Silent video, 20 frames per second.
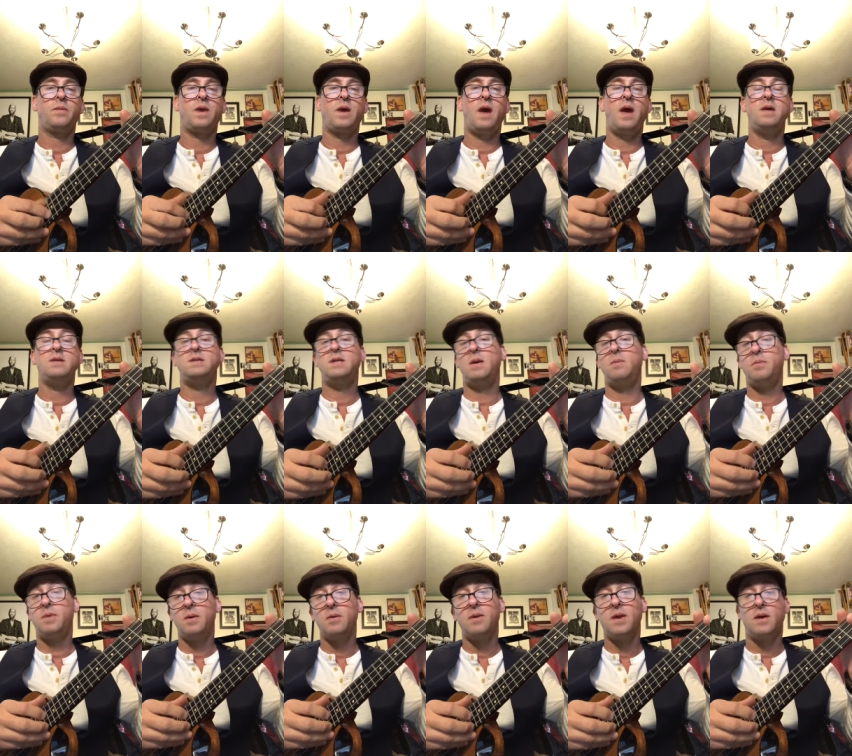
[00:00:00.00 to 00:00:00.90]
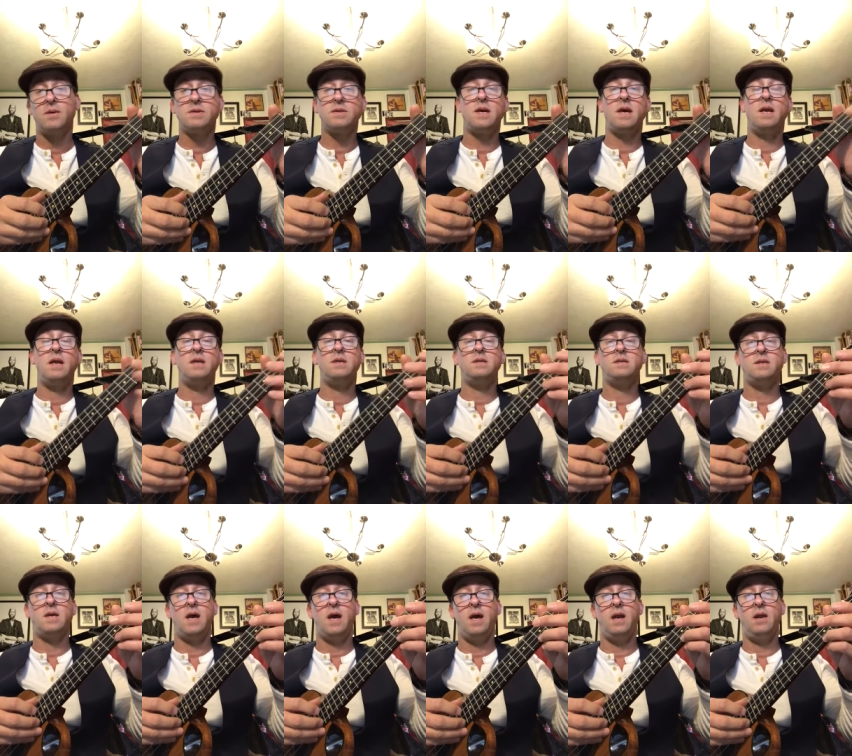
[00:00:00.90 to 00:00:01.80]
Okay, same thing with outside
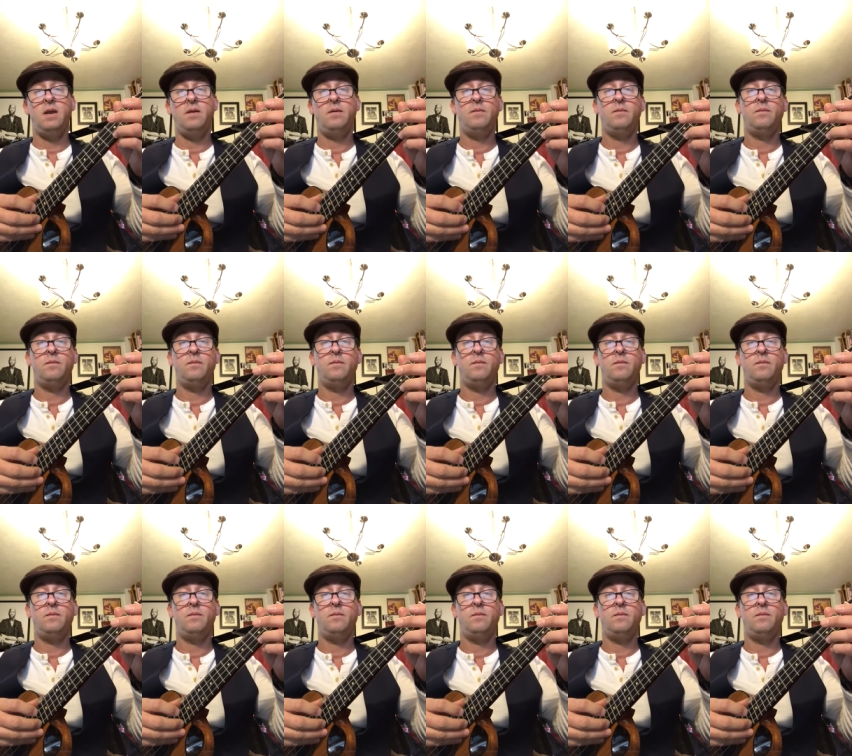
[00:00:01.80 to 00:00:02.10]
inside.